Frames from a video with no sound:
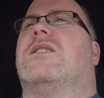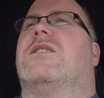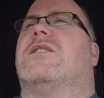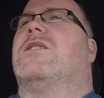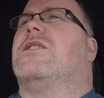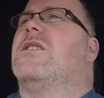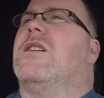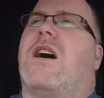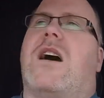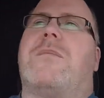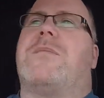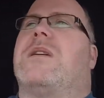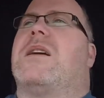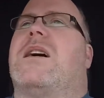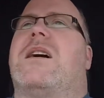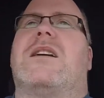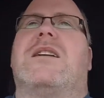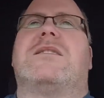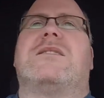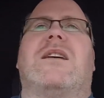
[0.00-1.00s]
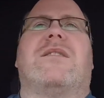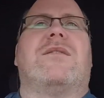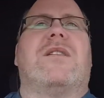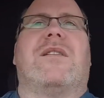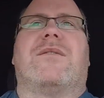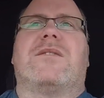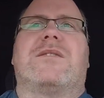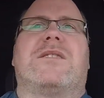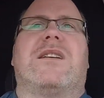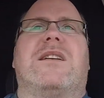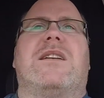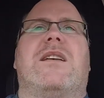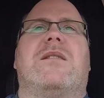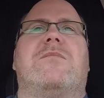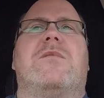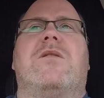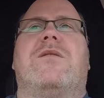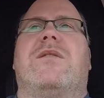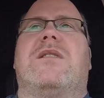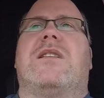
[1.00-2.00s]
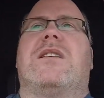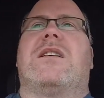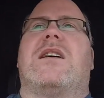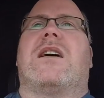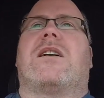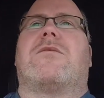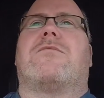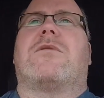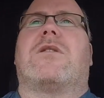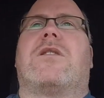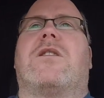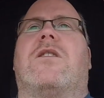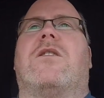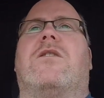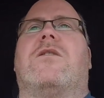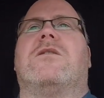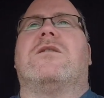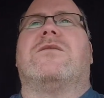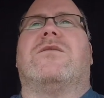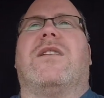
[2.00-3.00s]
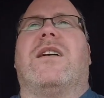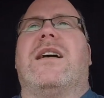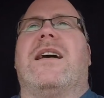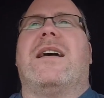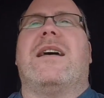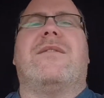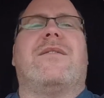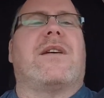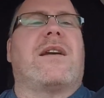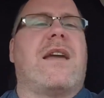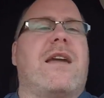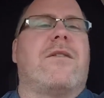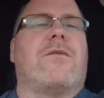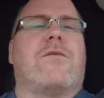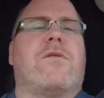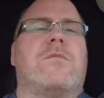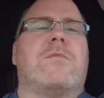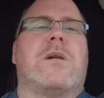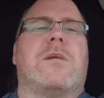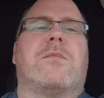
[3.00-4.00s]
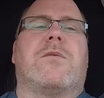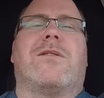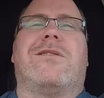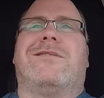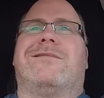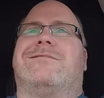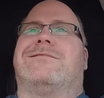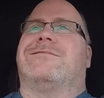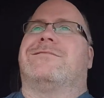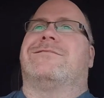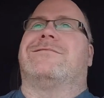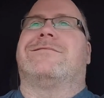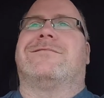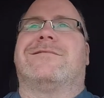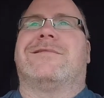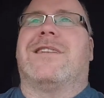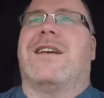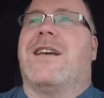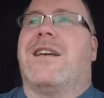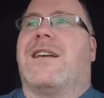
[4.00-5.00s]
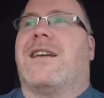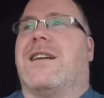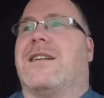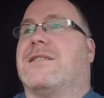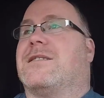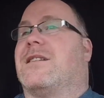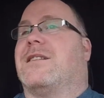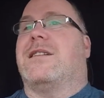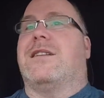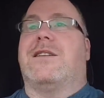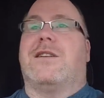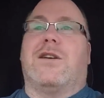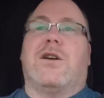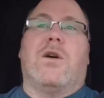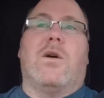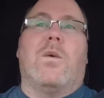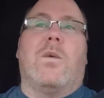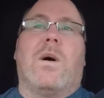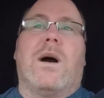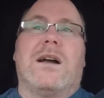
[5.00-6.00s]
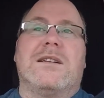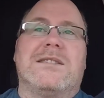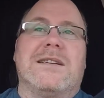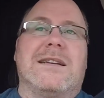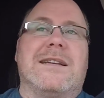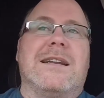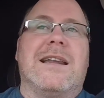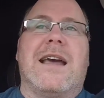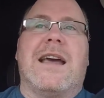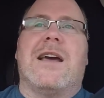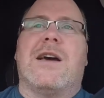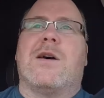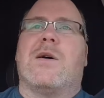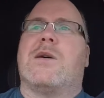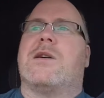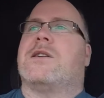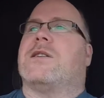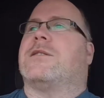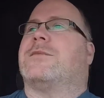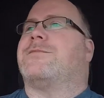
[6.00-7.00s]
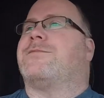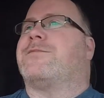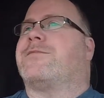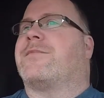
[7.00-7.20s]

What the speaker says: You know, I'll be honest, I've never seen that movie that I can recall, and if I have, I can't remember. Guess I need to go watch it now, huh?